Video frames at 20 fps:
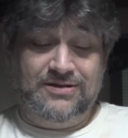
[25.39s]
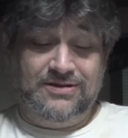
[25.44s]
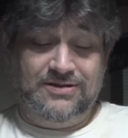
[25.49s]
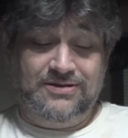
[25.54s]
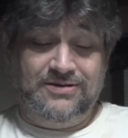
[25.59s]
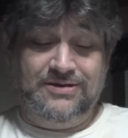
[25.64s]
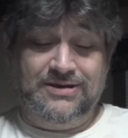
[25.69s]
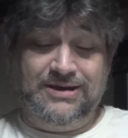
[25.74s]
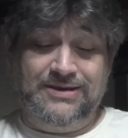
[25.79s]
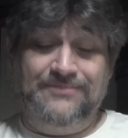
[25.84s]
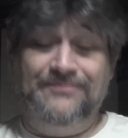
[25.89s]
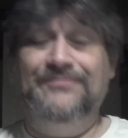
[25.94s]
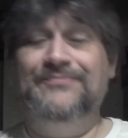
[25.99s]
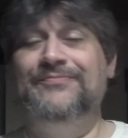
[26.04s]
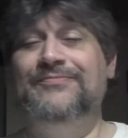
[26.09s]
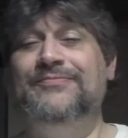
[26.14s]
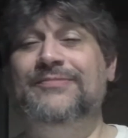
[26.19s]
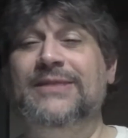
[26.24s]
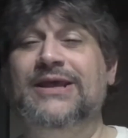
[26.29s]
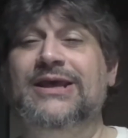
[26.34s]
Okay,
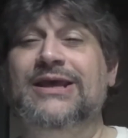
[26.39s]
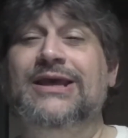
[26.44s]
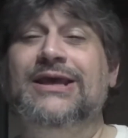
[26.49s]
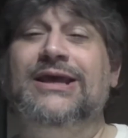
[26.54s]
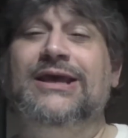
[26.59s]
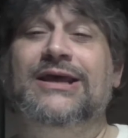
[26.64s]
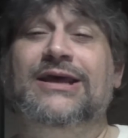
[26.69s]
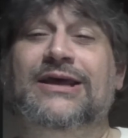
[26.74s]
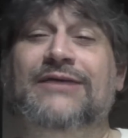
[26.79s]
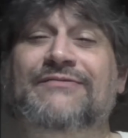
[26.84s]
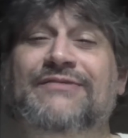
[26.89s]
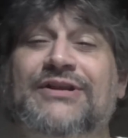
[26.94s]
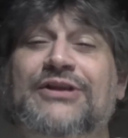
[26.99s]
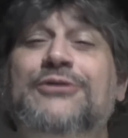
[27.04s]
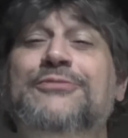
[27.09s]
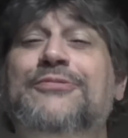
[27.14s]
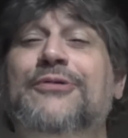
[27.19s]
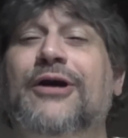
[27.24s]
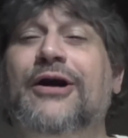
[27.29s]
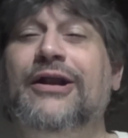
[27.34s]
I have a new
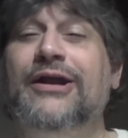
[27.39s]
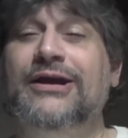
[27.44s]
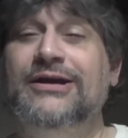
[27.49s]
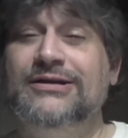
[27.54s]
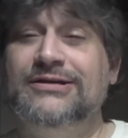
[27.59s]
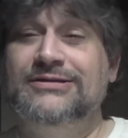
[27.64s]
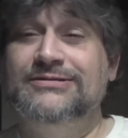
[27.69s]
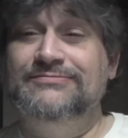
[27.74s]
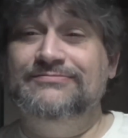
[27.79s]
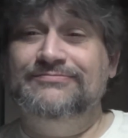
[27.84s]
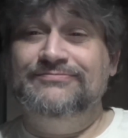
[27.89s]
product,